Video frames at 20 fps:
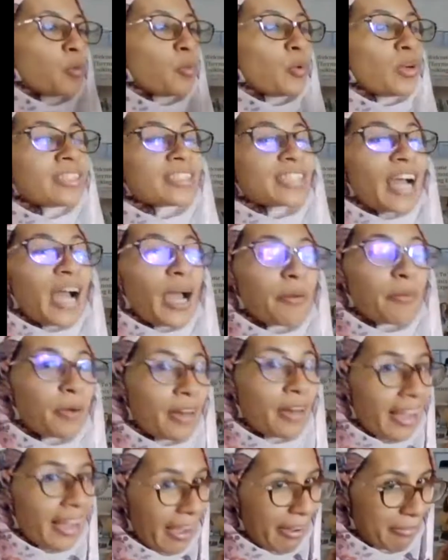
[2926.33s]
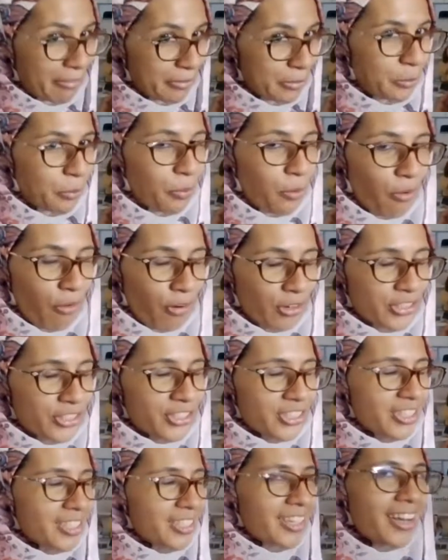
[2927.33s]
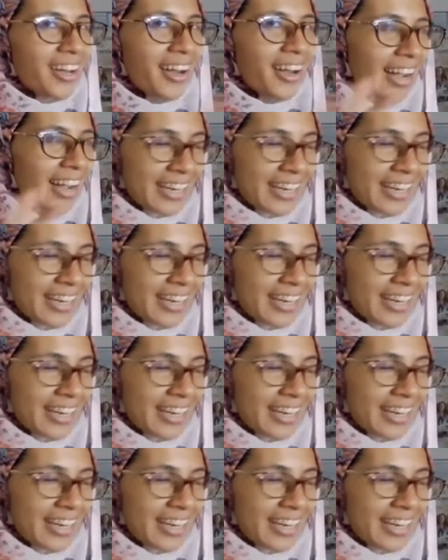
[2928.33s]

which I would have to wash